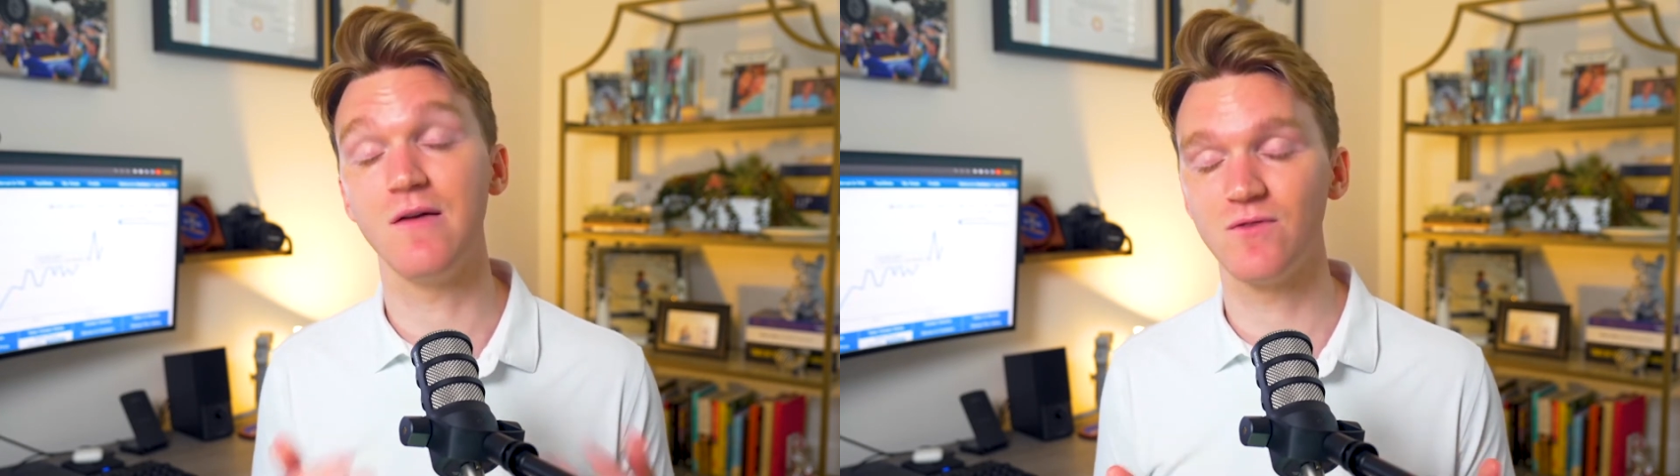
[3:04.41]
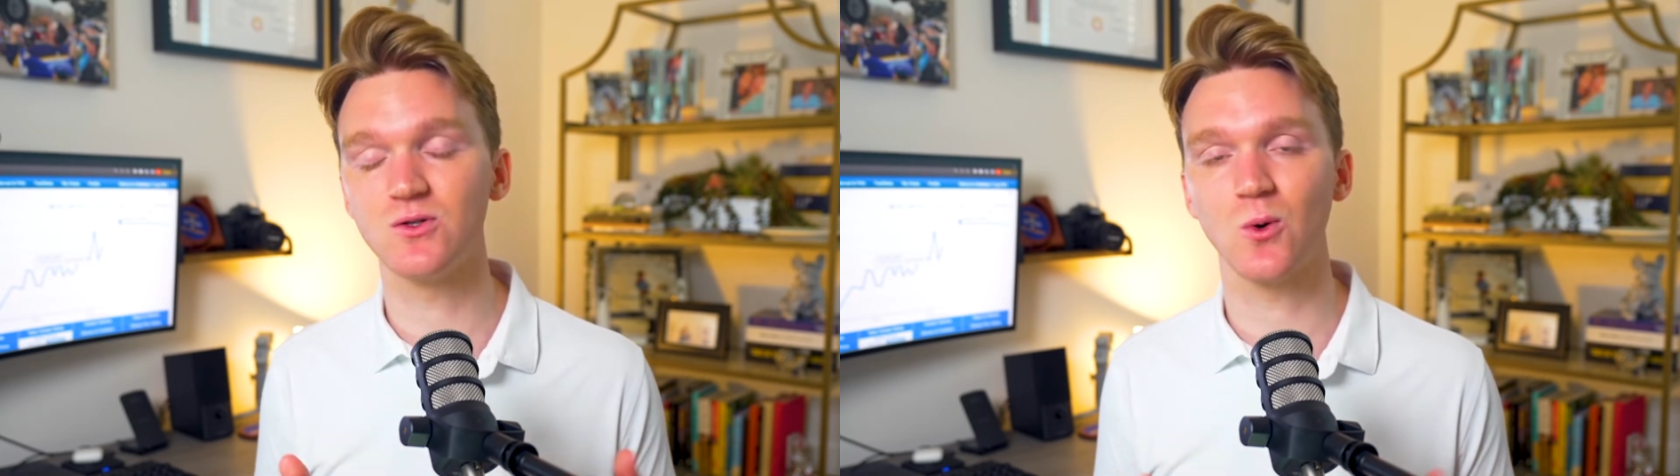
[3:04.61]

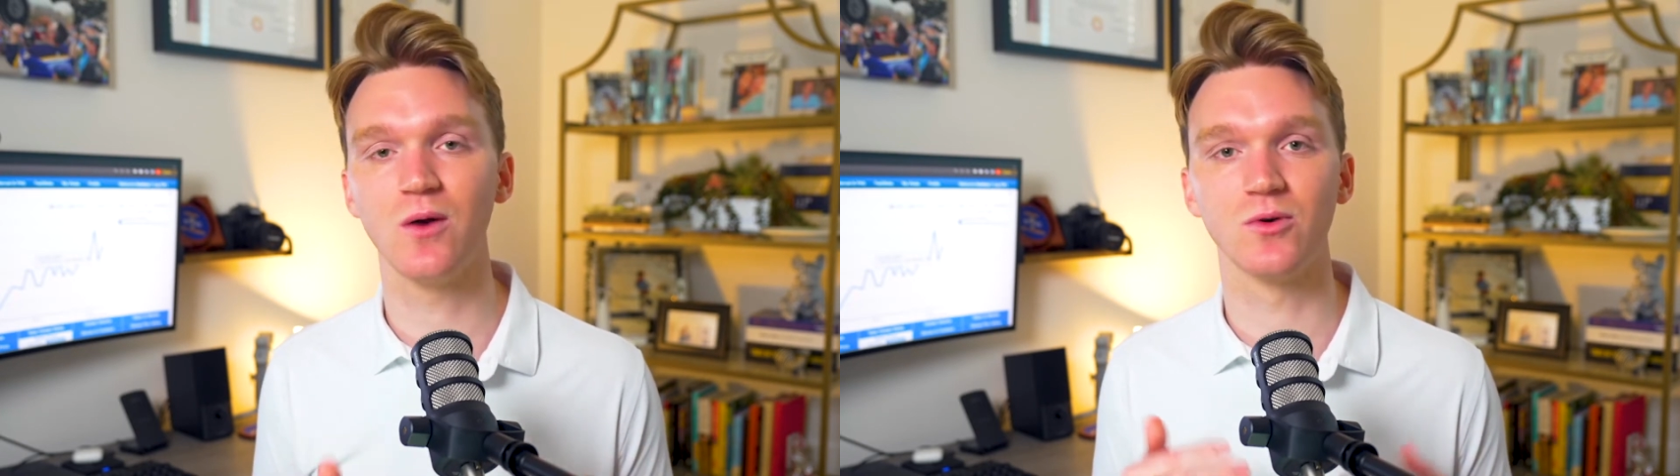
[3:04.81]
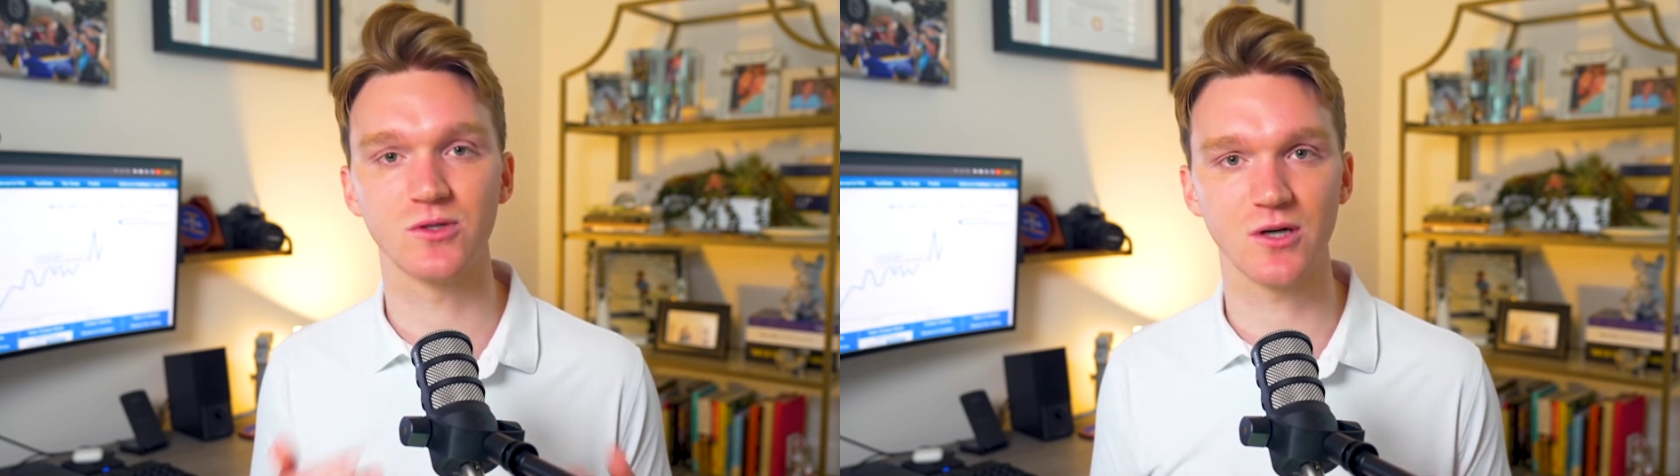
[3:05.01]

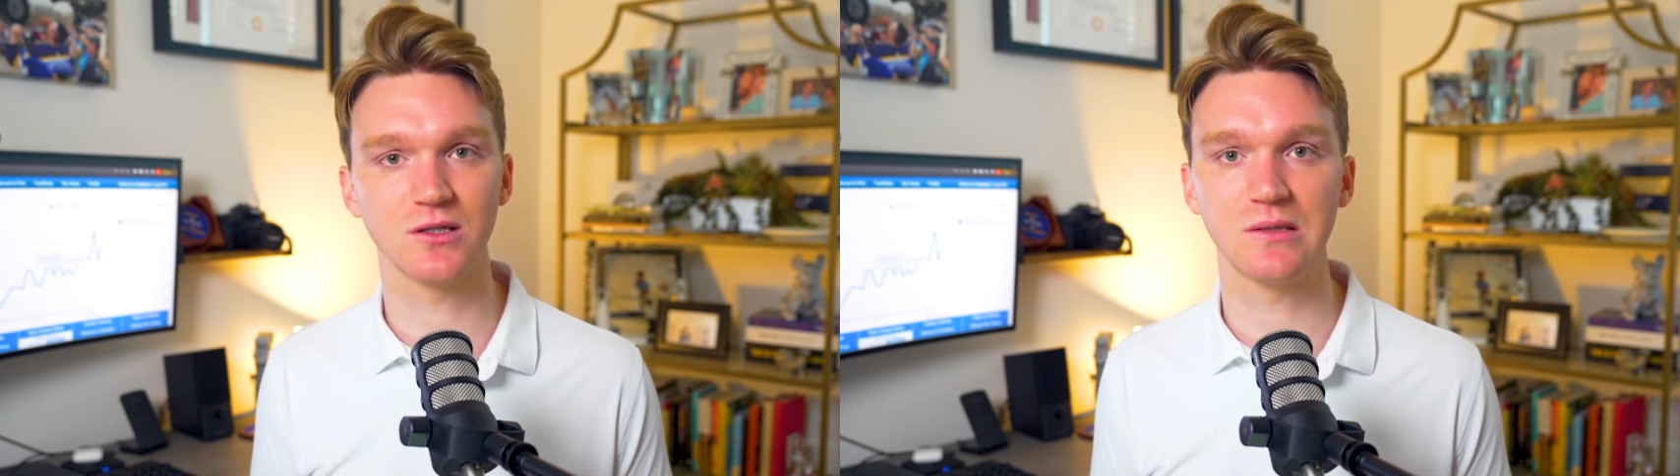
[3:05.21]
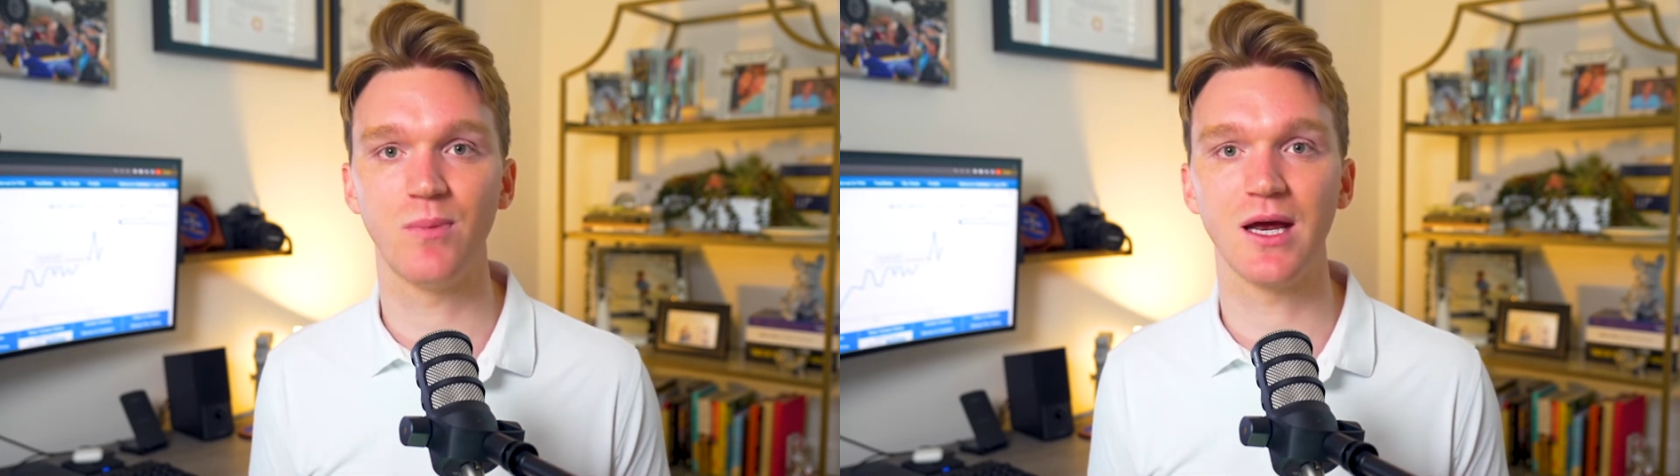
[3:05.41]
inventory will
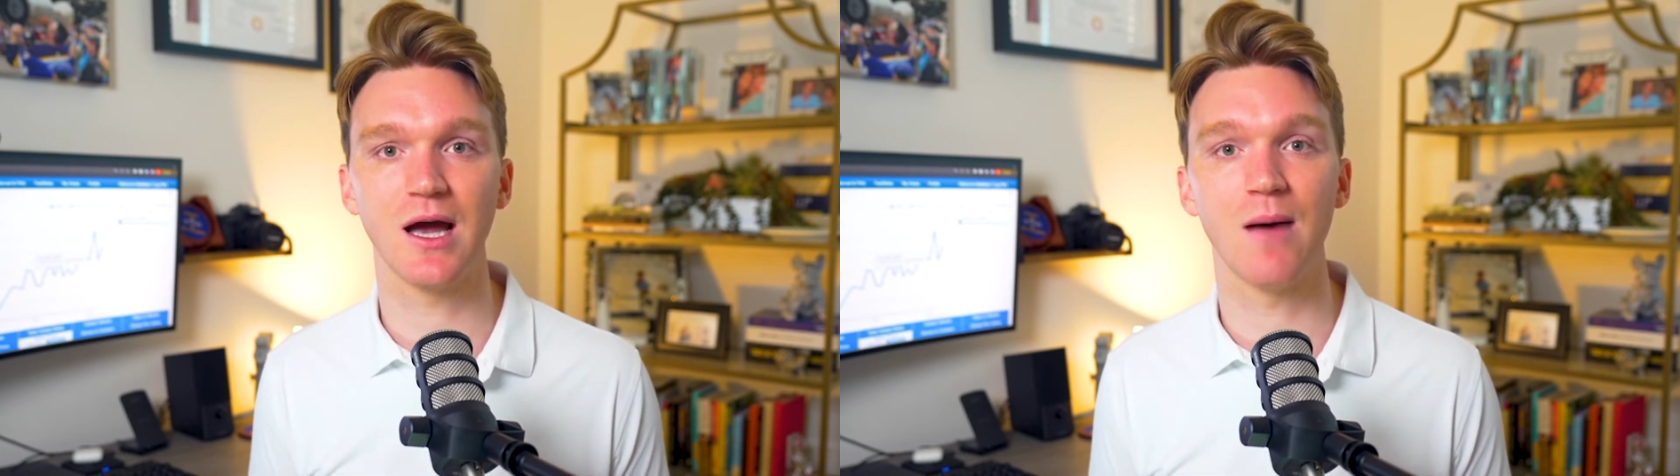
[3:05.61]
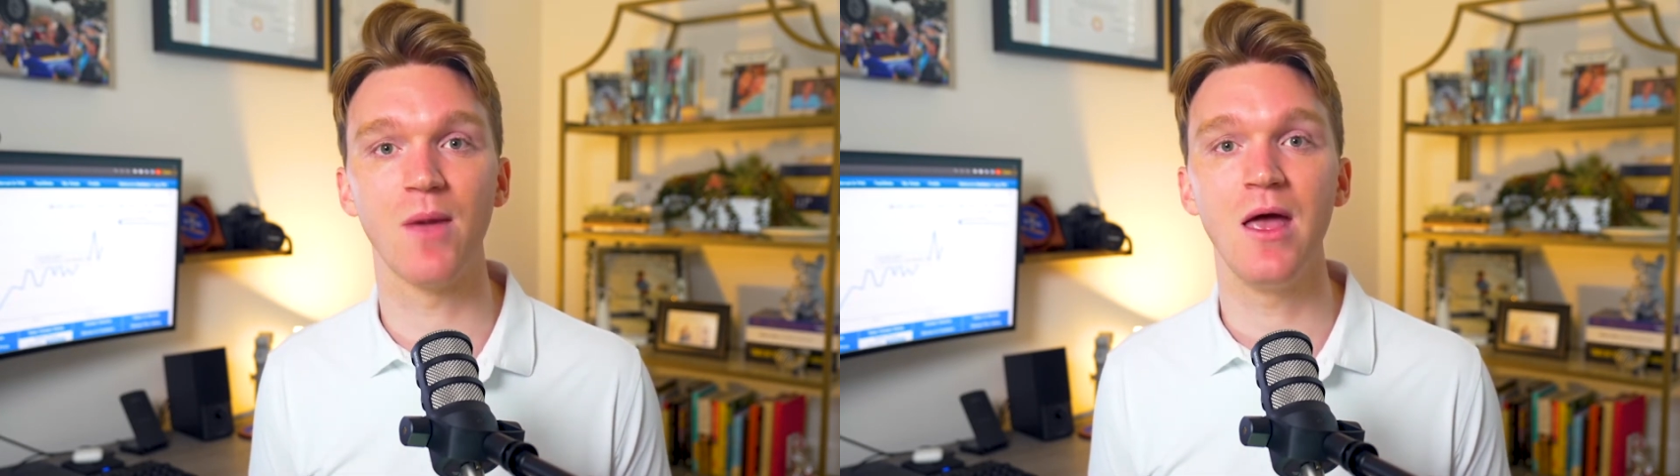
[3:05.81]
start to pick
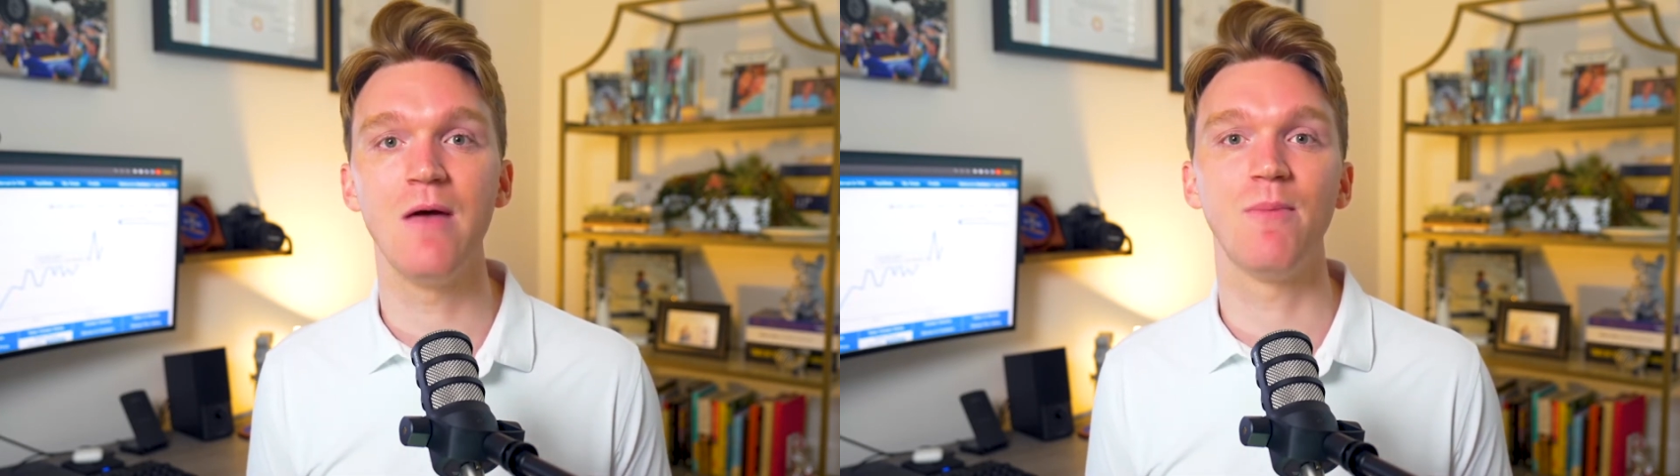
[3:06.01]
up